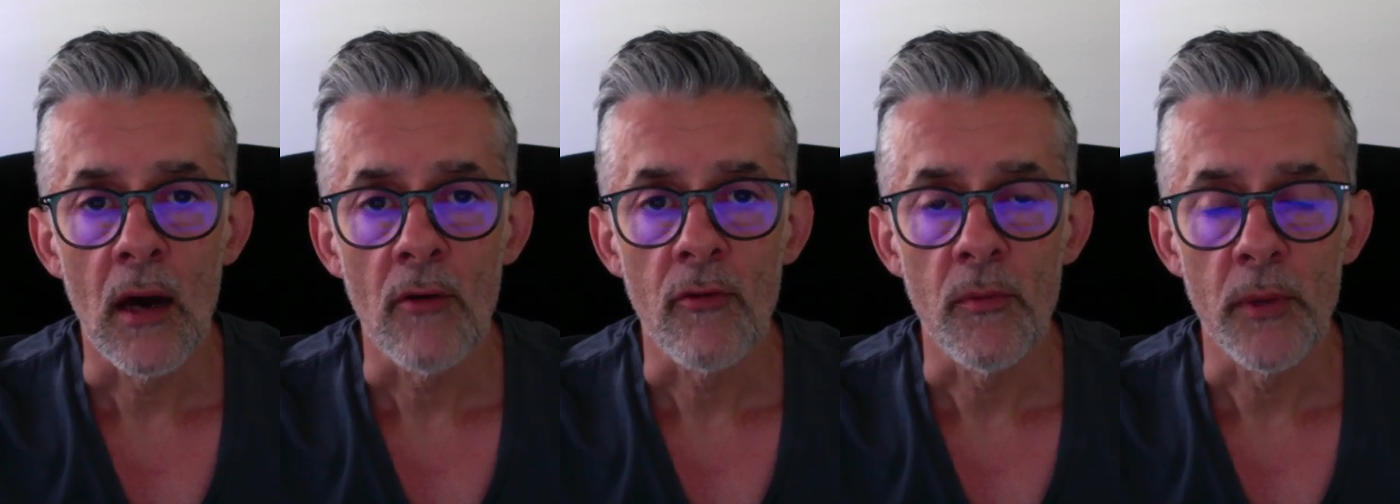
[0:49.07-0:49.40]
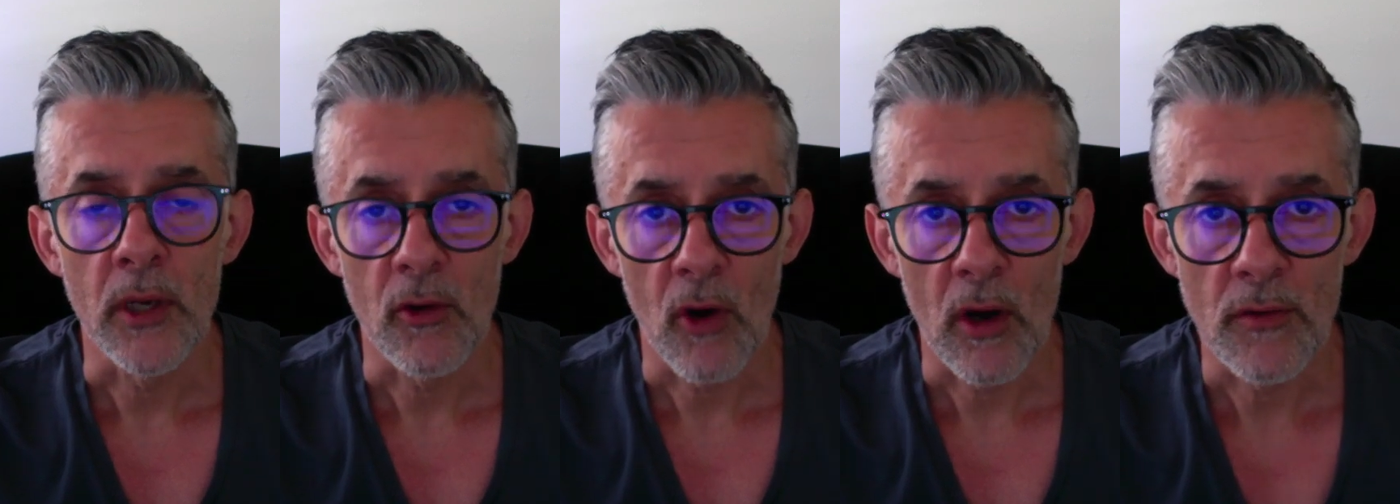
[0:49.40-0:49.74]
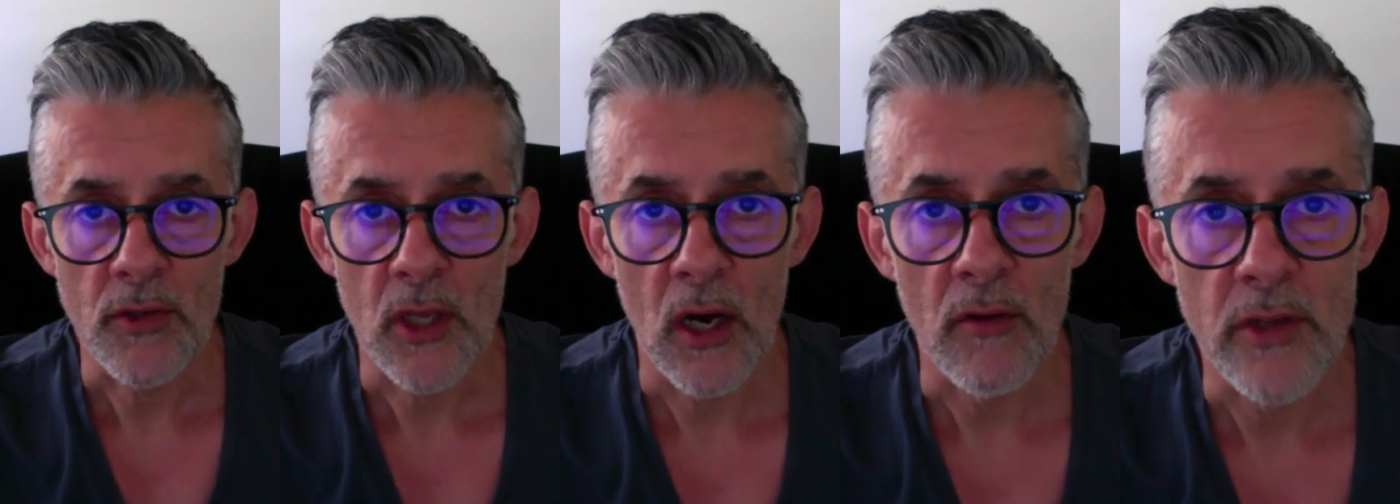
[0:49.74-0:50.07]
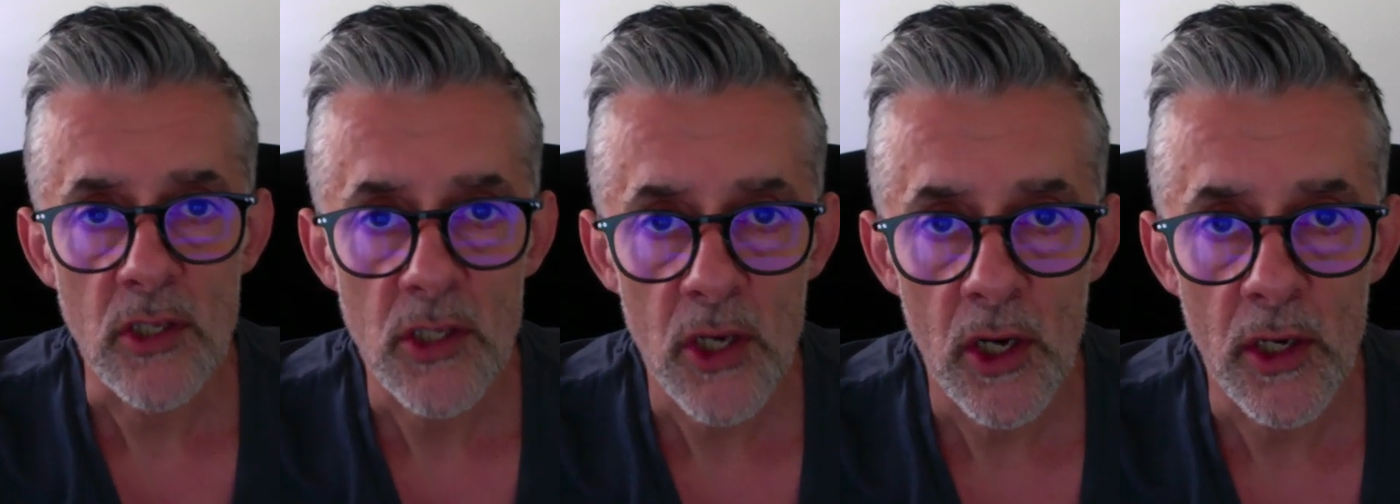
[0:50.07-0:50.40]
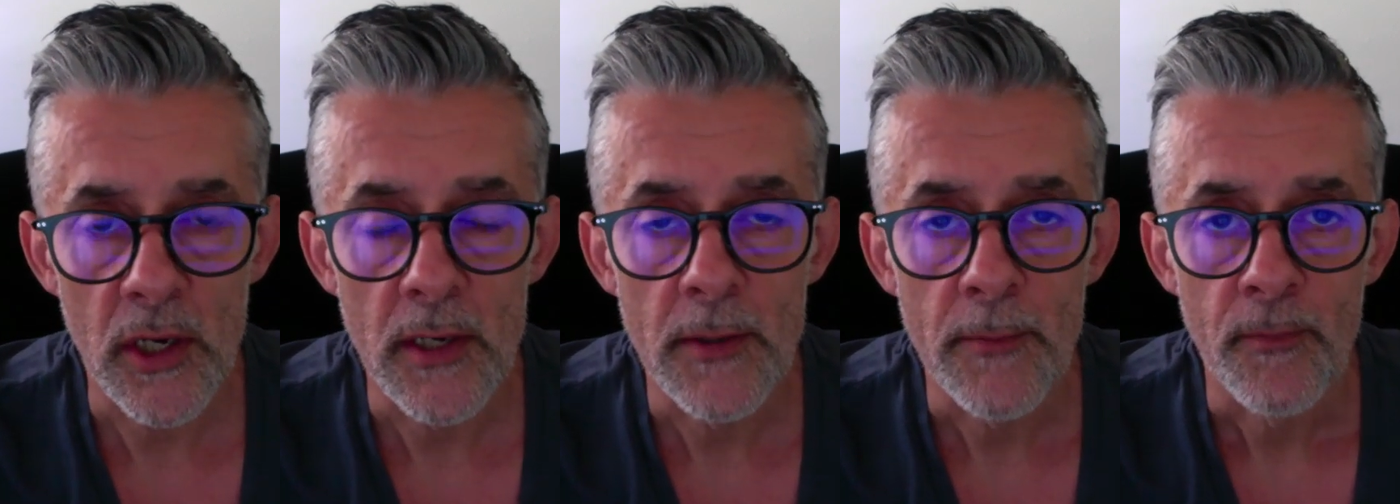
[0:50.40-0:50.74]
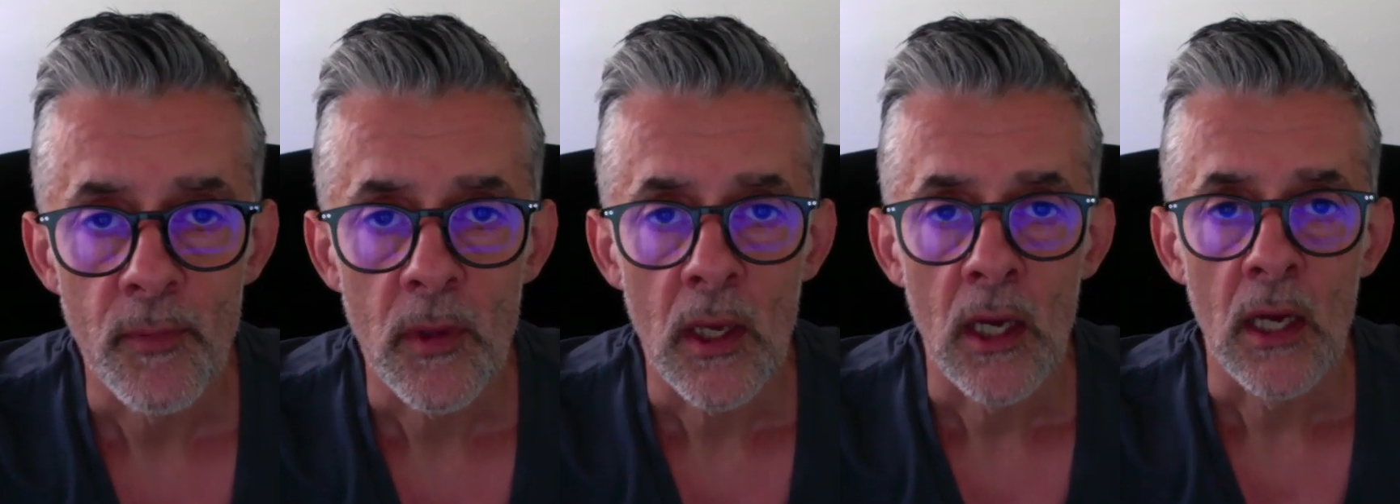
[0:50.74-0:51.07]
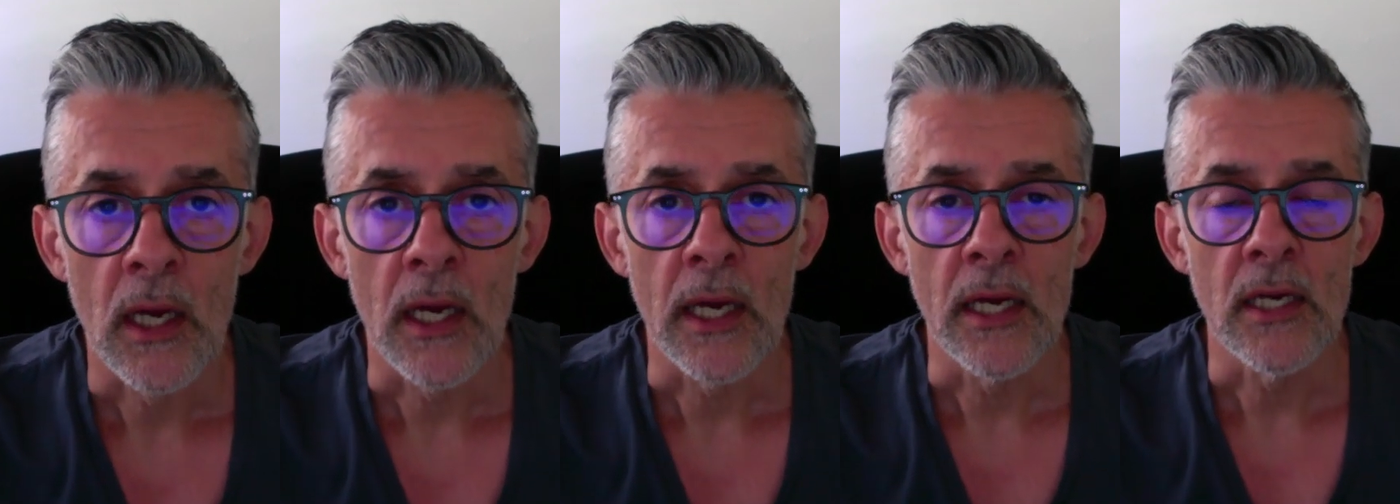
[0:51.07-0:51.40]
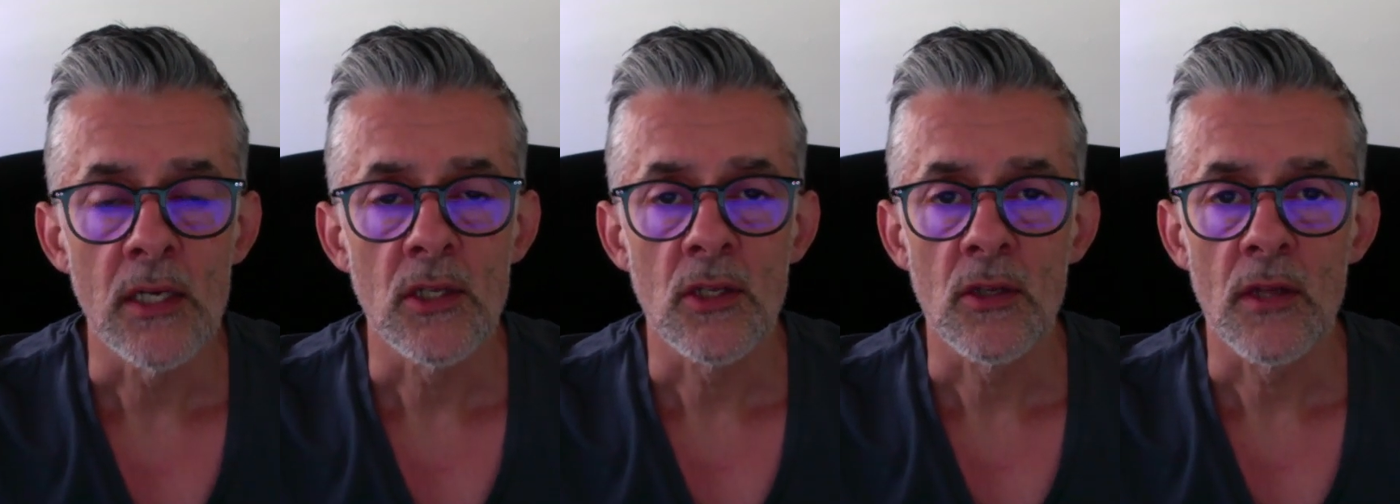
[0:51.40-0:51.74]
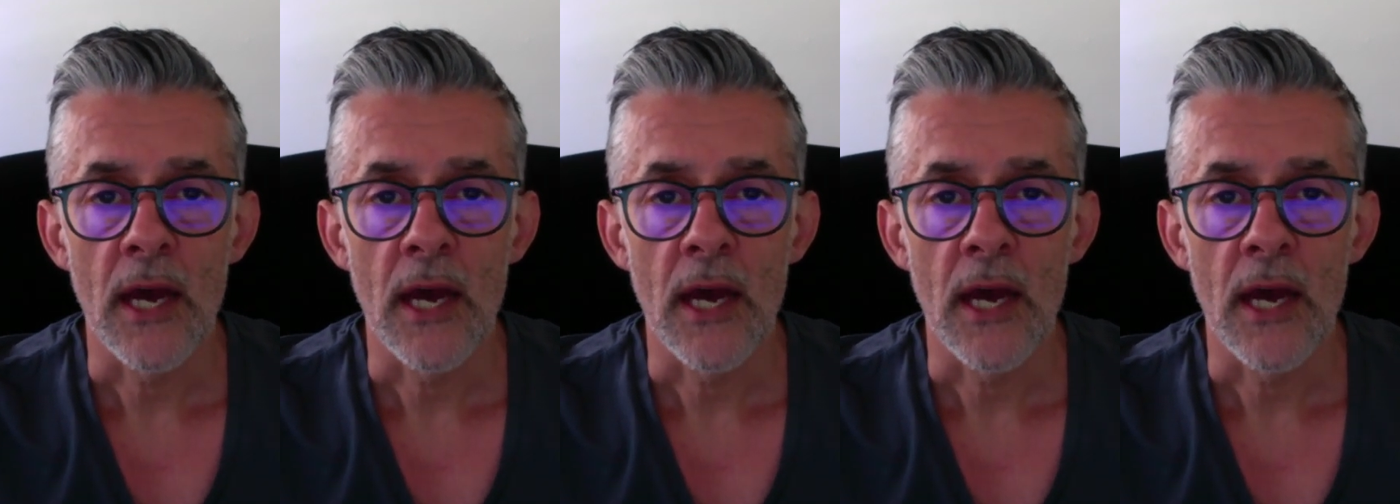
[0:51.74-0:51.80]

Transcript: from the graphs that I've inserted, is